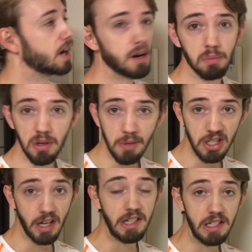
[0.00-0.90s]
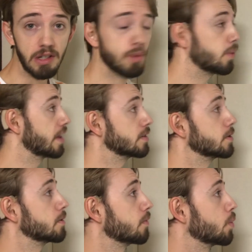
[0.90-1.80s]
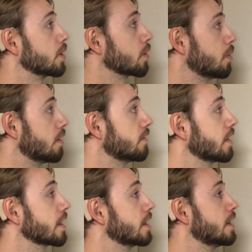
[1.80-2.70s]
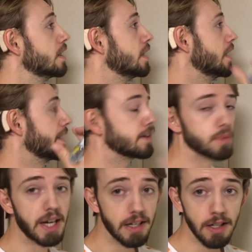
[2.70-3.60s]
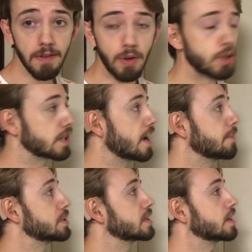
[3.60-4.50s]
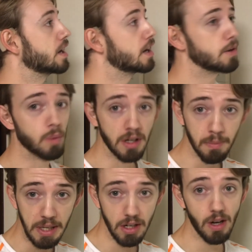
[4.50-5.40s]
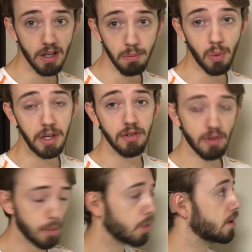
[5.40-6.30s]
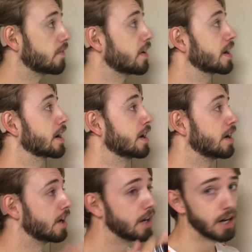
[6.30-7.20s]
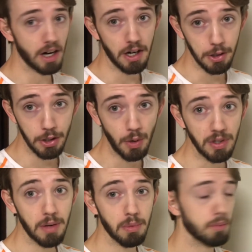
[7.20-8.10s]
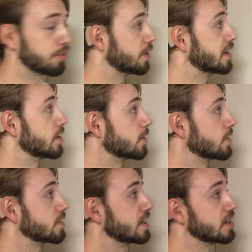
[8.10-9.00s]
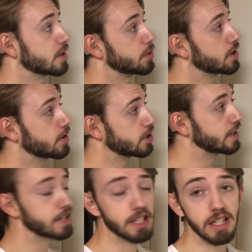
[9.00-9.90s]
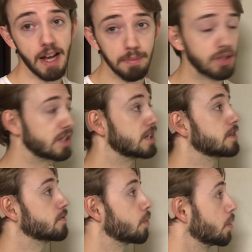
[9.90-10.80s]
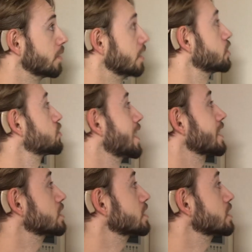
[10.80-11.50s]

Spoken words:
pretty much ideal weather for qualifying. And as we get into the first laps, one of the big talking points from qualifying shows up pretty early. So Sargeant gets his lap deleted for track